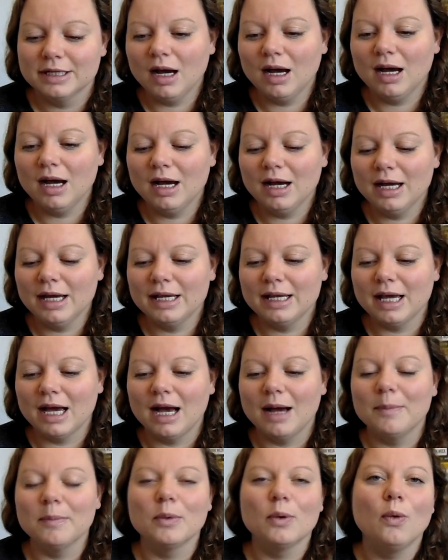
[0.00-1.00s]
I
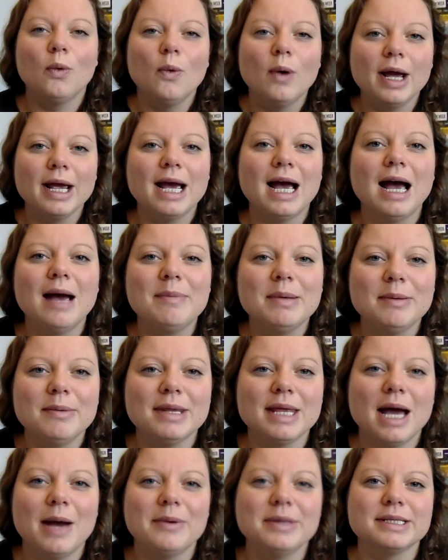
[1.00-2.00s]
am quite happy
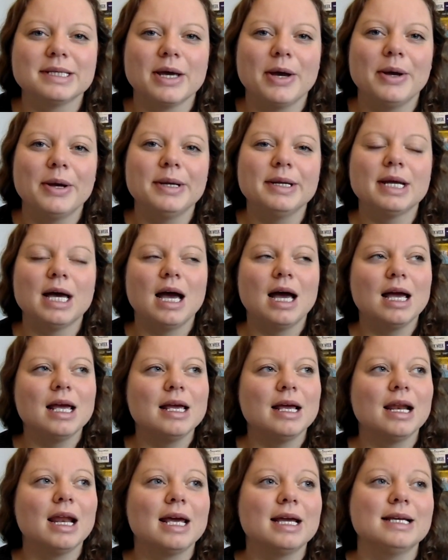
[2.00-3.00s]
with how it's going.
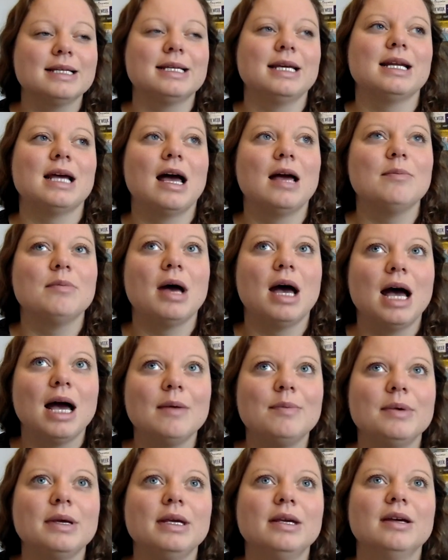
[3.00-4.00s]
Like I said, I'm
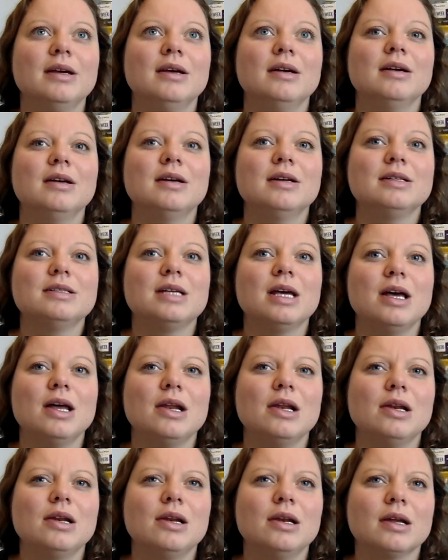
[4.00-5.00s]
happy
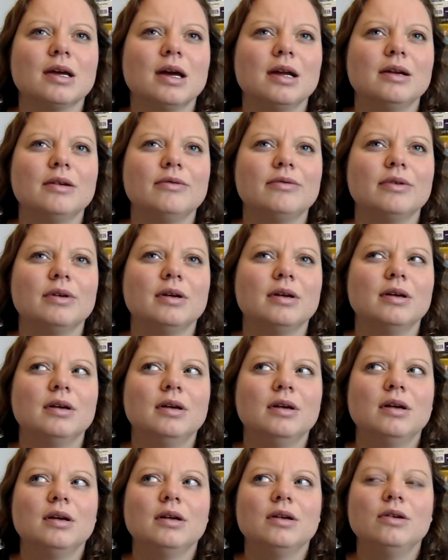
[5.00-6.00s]
to kind of
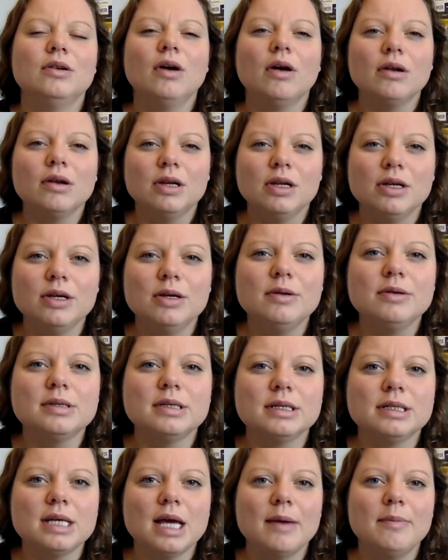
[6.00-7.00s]
not lose
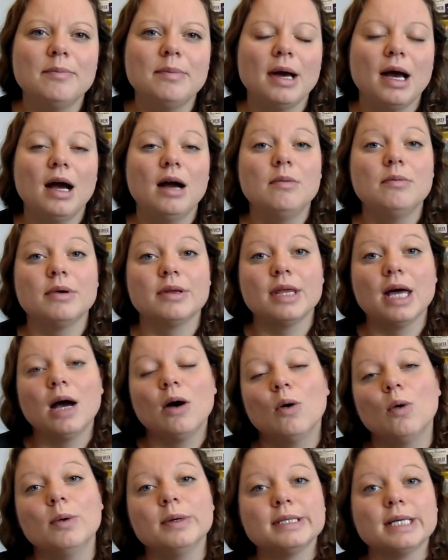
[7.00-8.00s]
the £10, but that
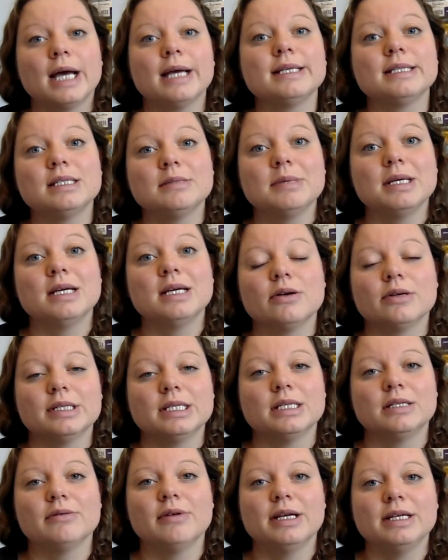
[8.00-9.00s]
always has to
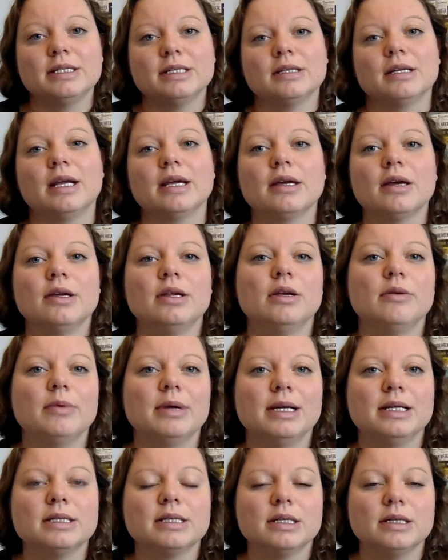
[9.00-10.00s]
consideration, like are you
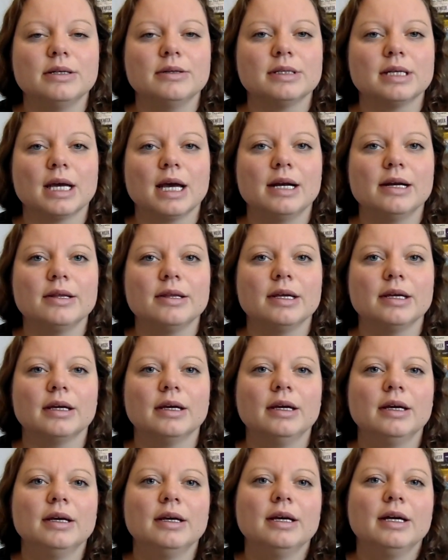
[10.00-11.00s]
willing to lose, that kind of thing.
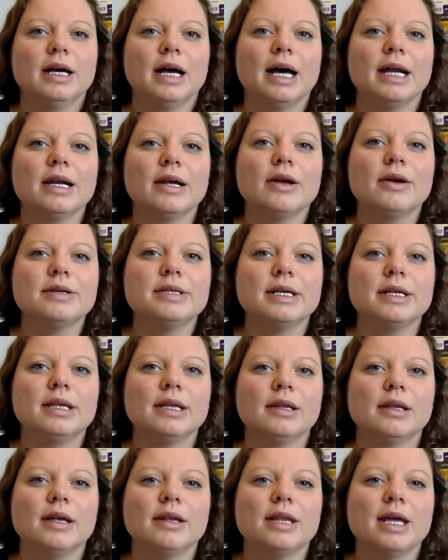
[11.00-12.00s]
And I also
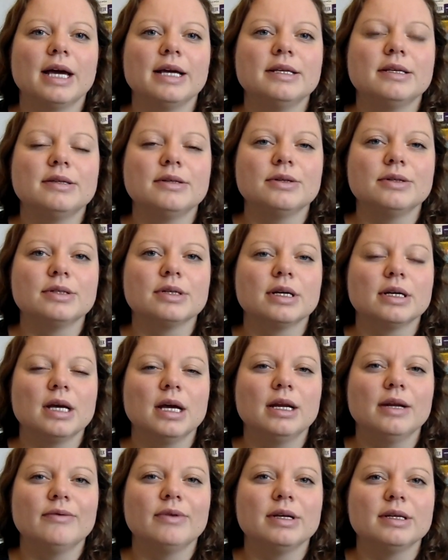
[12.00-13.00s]
think that that is such a
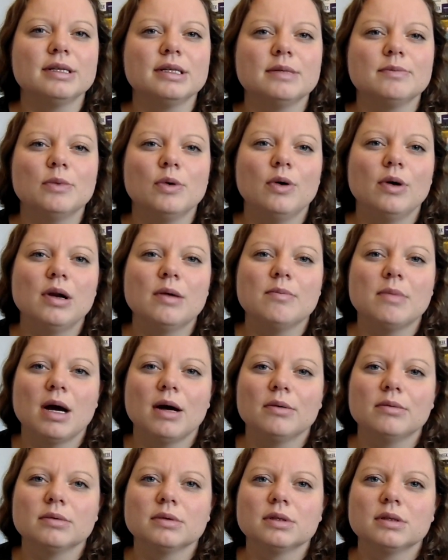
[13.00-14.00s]
kind of a small
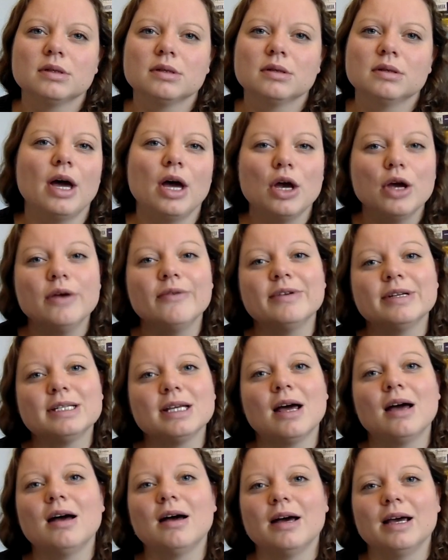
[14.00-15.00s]
amount that over
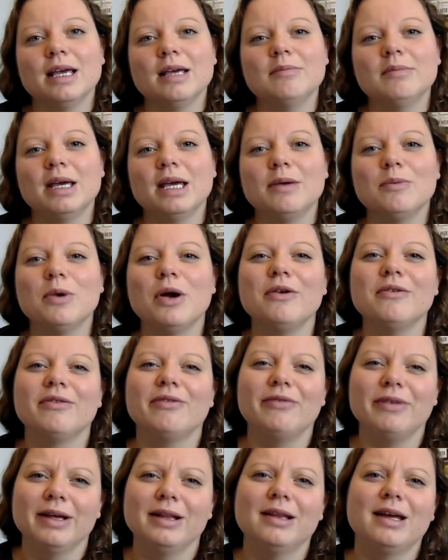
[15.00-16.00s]
time it won't
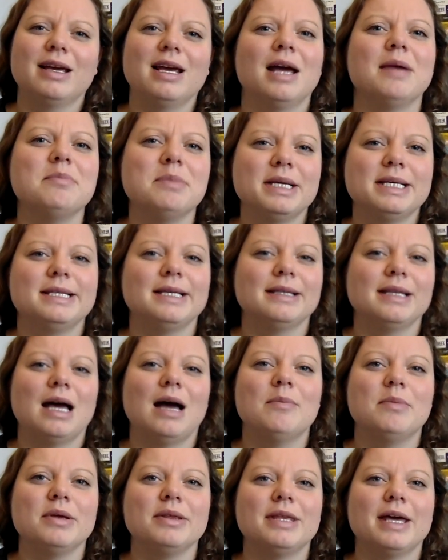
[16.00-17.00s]
feel like I'm missing
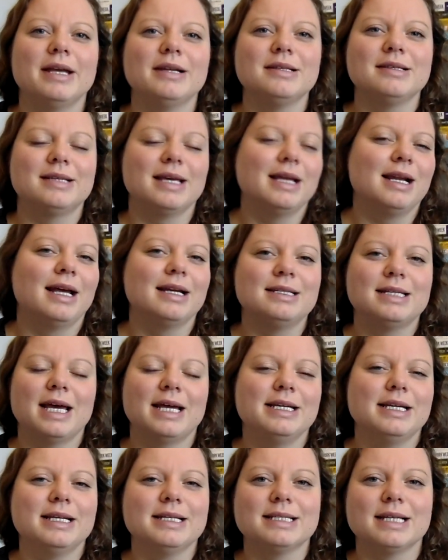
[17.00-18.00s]
that, but then say like
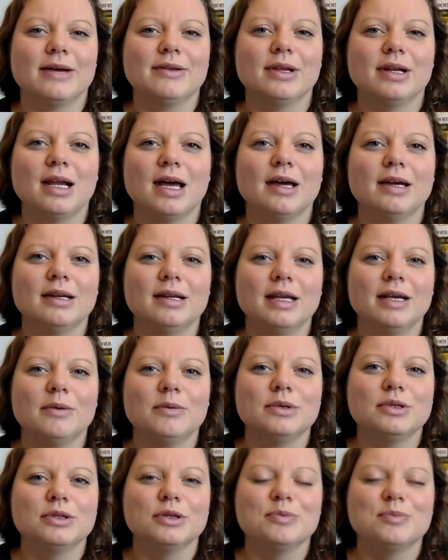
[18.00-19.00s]
10 years down the line
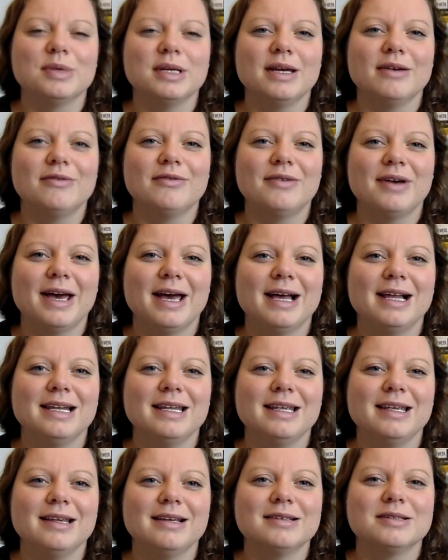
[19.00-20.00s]
it should be
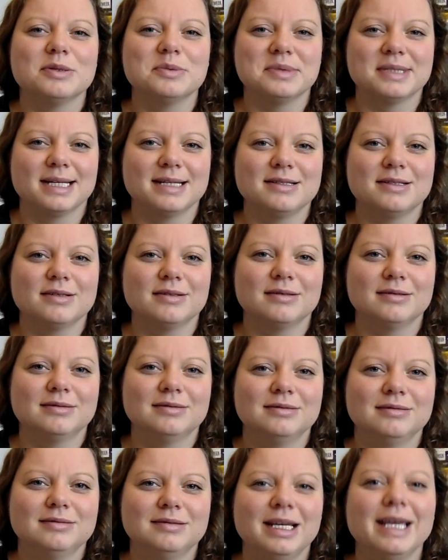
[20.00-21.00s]
fairly substantial.
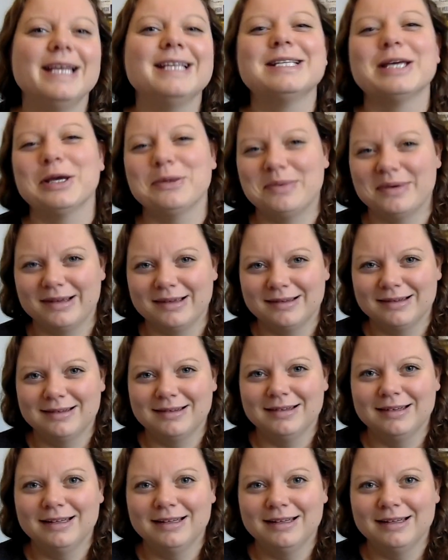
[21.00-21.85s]
Here's hoping.